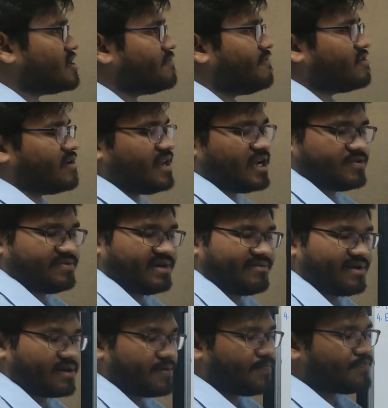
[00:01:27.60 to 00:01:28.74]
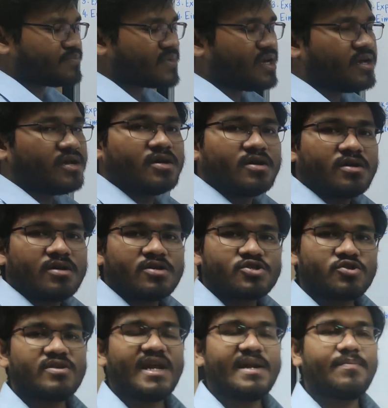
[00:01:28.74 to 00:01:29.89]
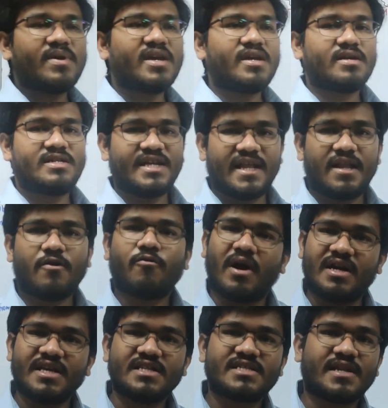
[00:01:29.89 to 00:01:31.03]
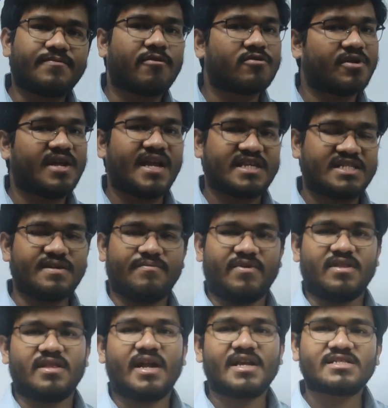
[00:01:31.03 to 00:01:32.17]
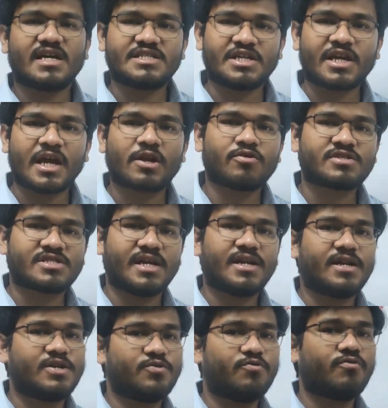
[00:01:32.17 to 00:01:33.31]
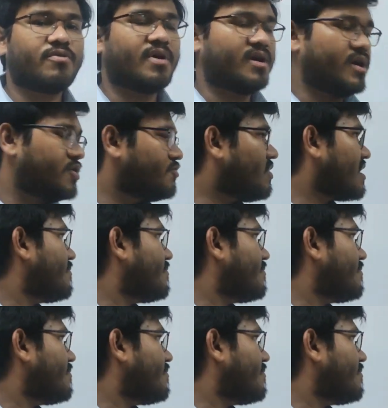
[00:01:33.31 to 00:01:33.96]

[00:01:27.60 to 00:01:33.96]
of photoelectric effect. So let me tell what is an photoelectric effect. That is the general question to our